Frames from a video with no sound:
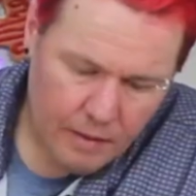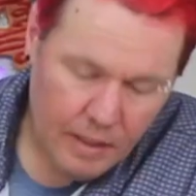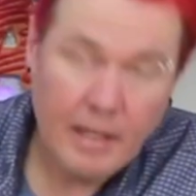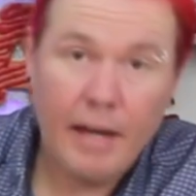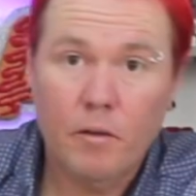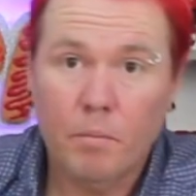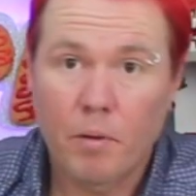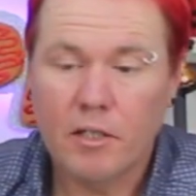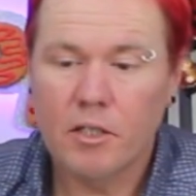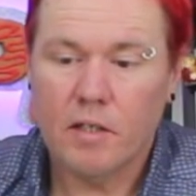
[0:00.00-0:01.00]
These angle
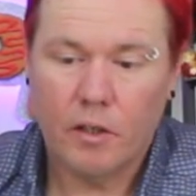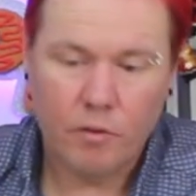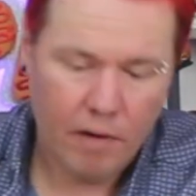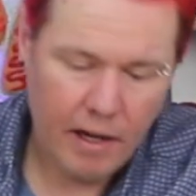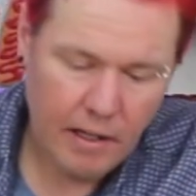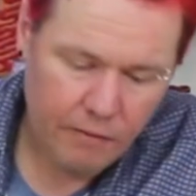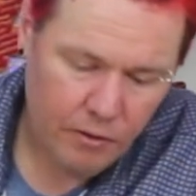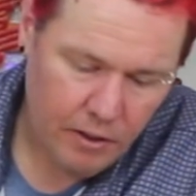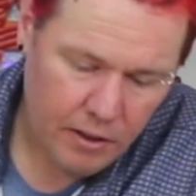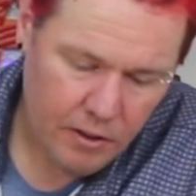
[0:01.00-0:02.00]
brushes are great if
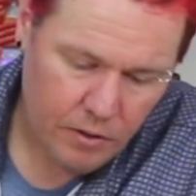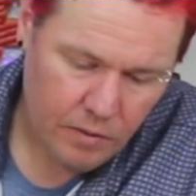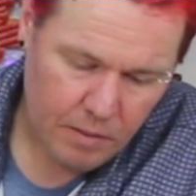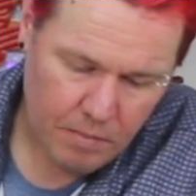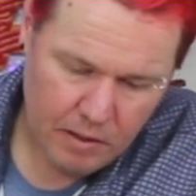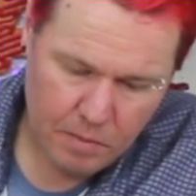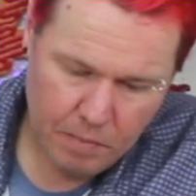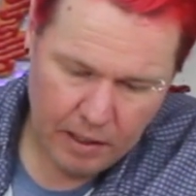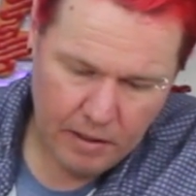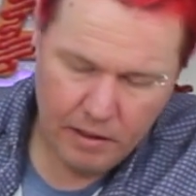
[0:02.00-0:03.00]
you need to do some of this
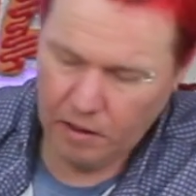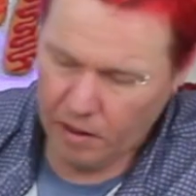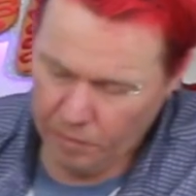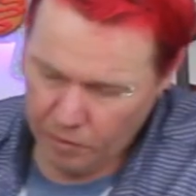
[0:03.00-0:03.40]
painting line